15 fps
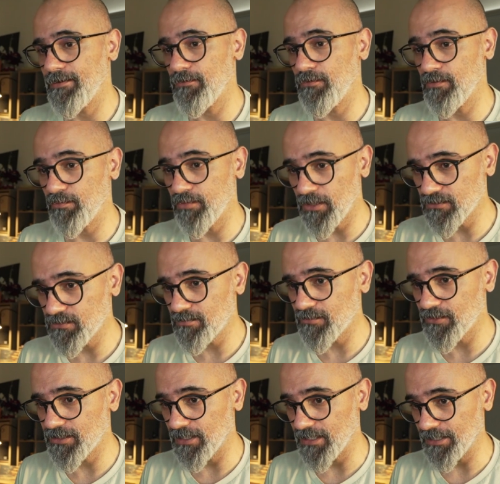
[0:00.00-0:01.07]
With pulse width
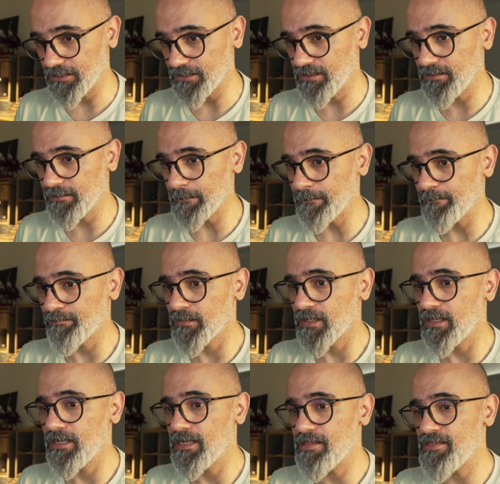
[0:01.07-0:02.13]
modulation,
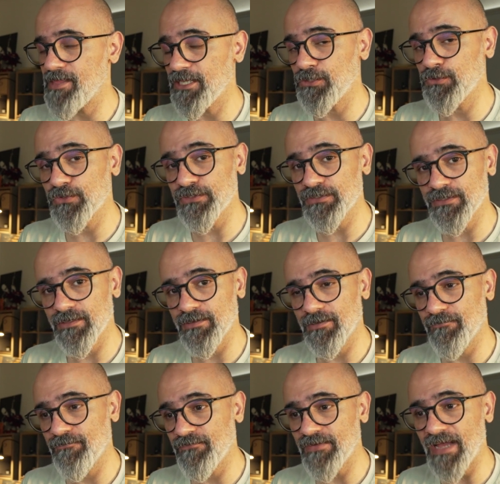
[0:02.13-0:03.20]
they use
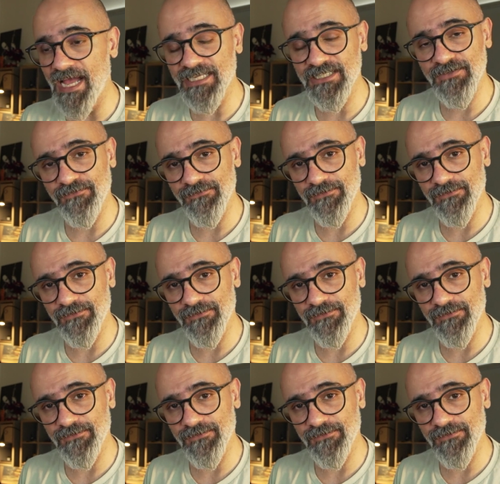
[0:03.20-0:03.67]
fast